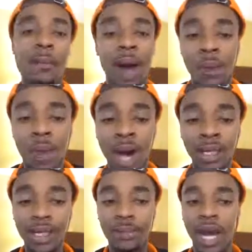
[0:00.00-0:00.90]
my
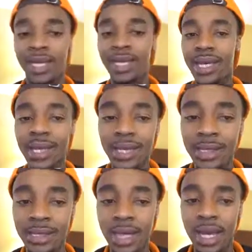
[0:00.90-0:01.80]
wallet, my
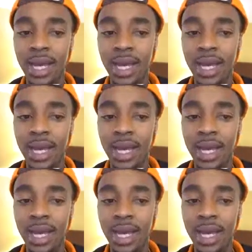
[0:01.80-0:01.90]
keys,